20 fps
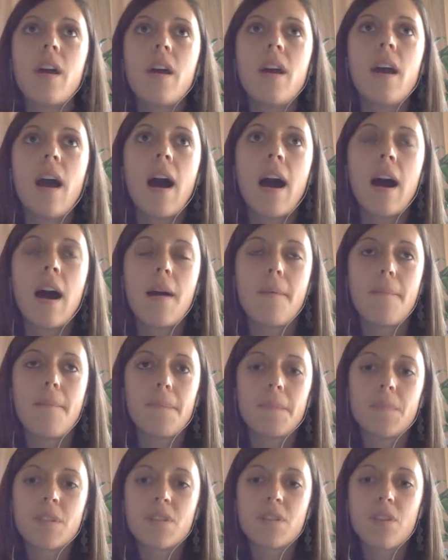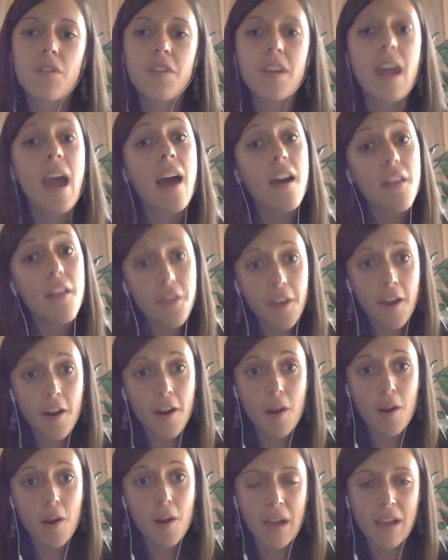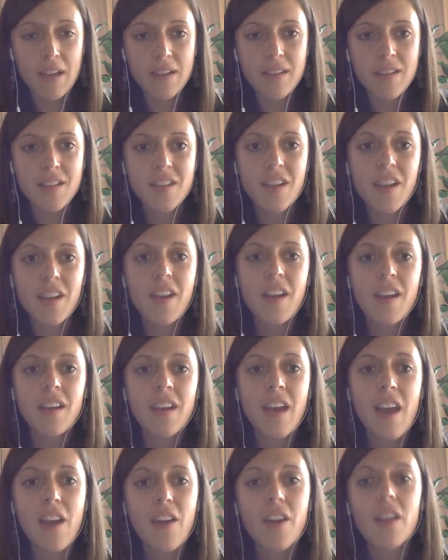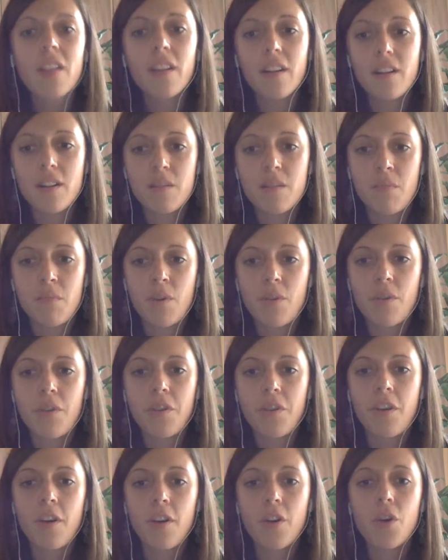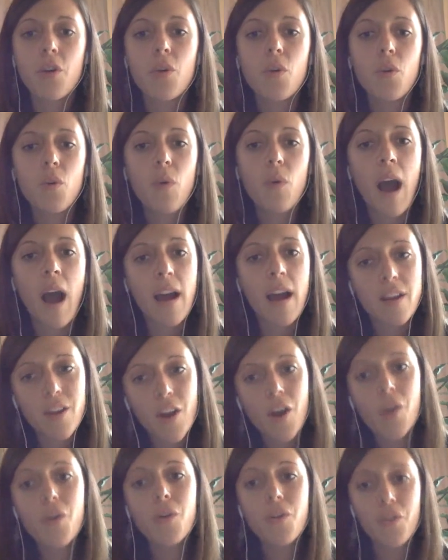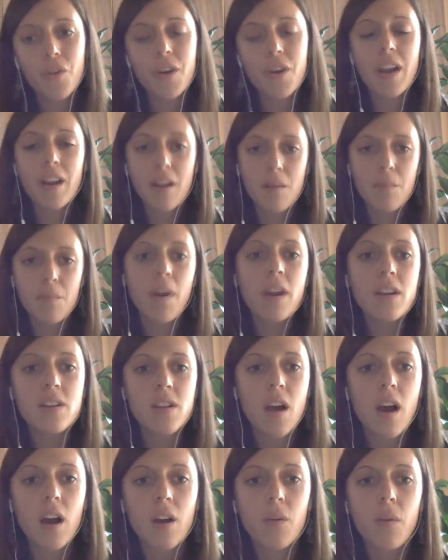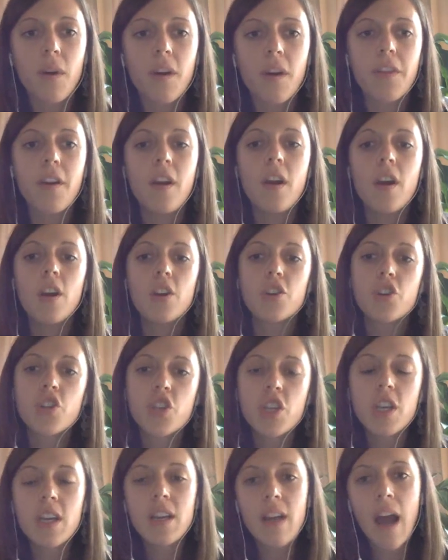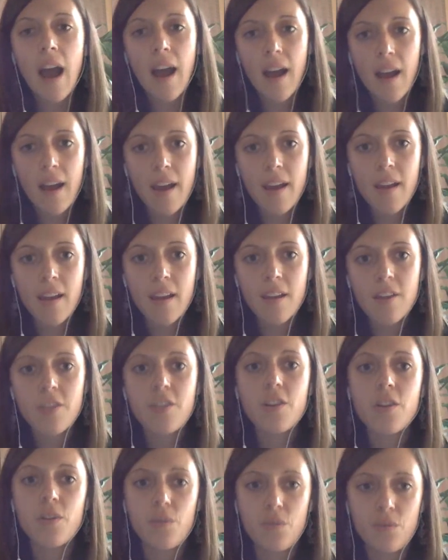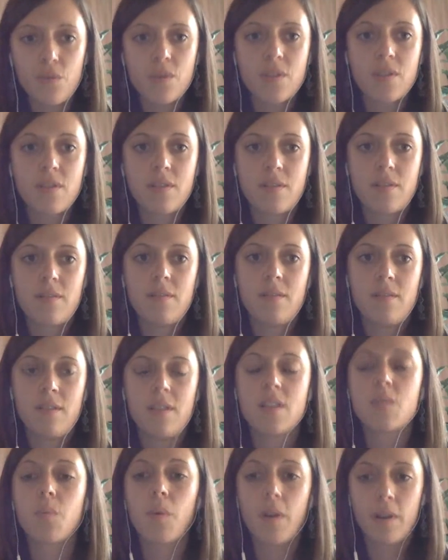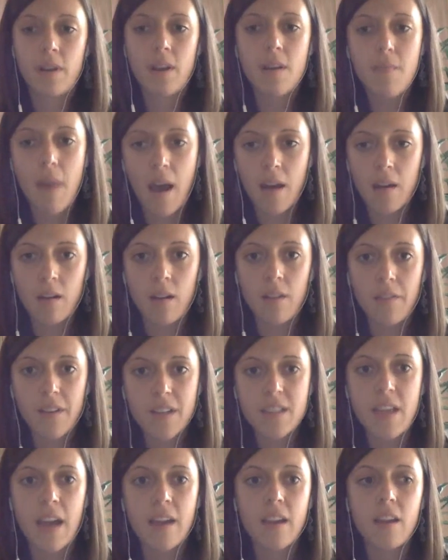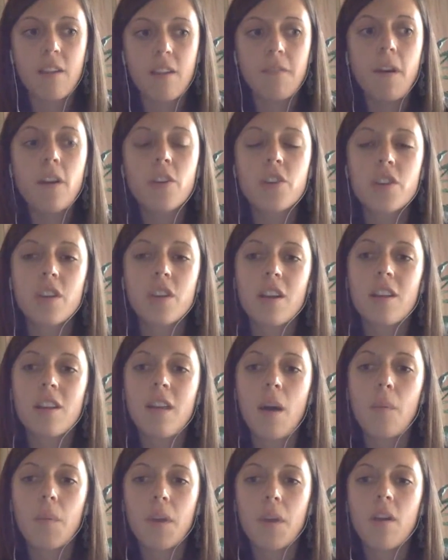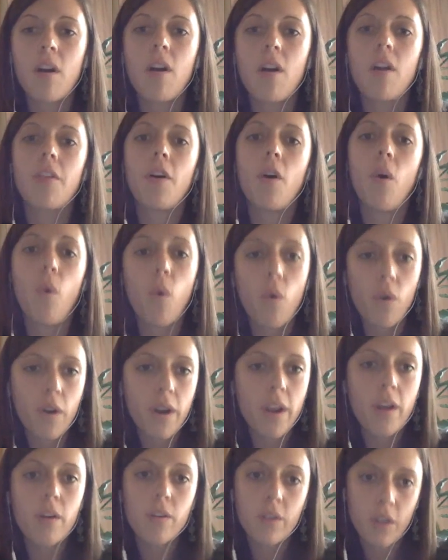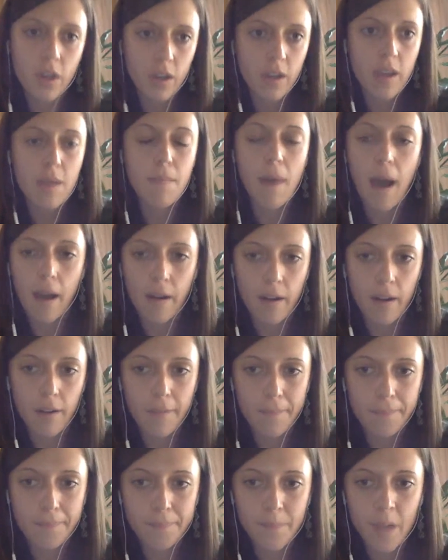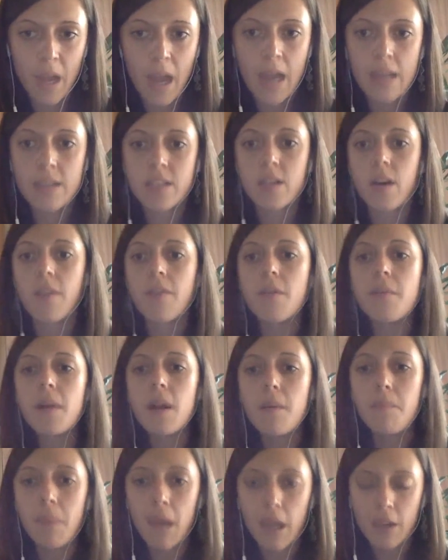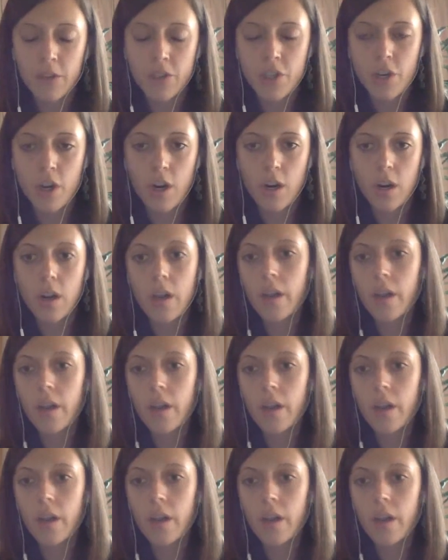the ed therapist, Carrie Lindemuth, who I co-created Brain Talk with, she and I use this working model of executive functioning that we call the Oreo cookie model. Okay, so everybody picture